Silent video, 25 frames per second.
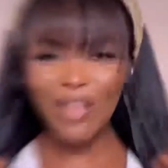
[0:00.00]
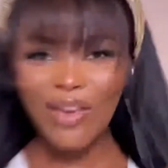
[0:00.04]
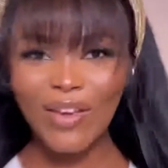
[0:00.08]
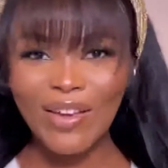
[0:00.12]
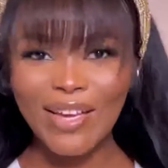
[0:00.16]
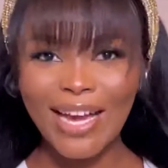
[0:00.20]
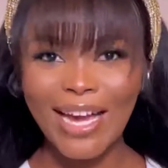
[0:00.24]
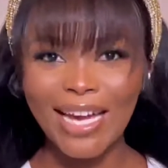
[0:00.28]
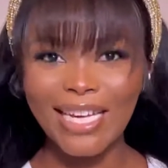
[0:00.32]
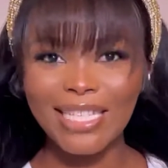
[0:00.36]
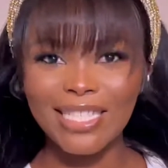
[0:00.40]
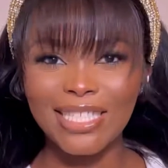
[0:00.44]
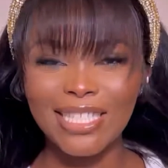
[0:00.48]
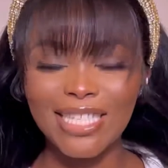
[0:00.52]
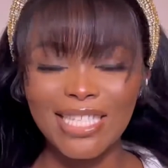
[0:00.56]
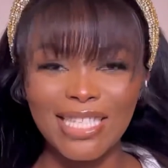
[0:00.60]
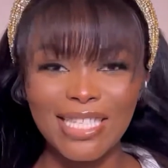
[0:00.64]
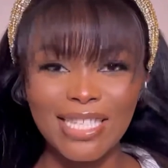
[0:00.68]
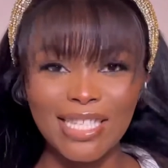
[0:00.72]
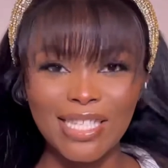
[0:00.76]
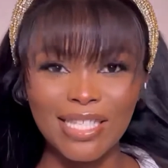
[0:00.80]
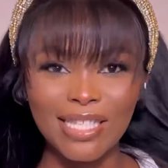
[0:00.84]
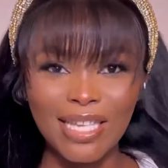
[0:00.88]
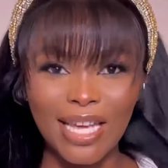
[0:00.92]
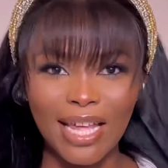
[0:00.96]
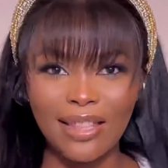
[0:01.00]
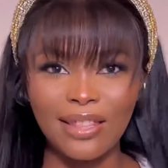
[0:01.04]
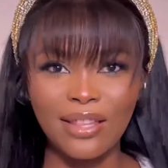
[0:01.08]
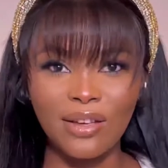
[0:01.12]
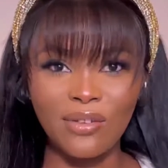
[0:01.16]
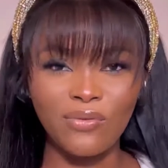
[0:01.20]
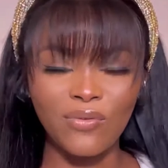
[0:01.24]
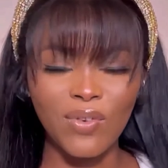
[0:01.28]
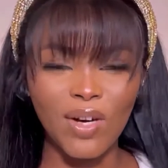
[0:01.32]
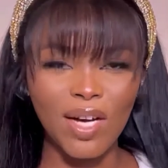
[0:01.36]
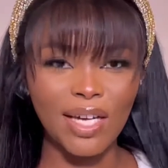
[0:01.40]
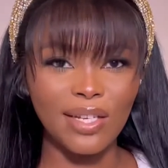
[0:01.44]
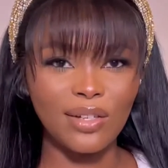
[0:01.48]
Guys, this is the
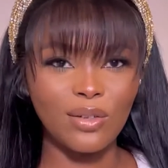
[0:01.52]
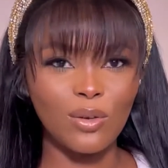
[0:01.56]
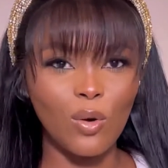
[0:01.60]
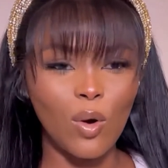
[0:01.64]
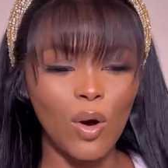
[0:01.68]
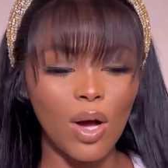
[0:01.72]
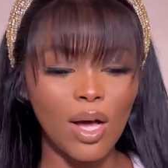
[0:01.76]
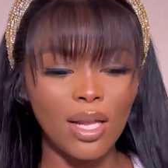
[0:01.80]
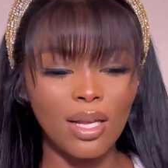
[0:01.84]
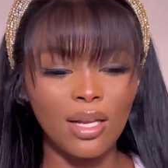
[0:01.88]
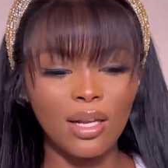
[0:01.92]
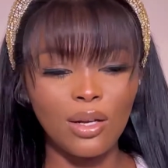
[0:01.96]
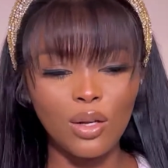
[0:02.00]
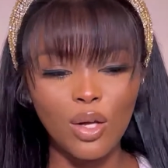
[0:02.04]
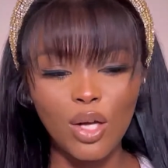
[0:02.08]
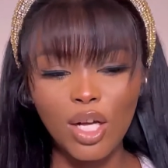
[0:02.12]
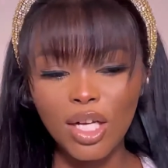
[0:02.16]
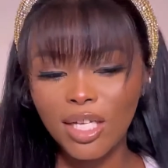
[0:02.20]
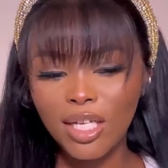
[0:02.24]
final look.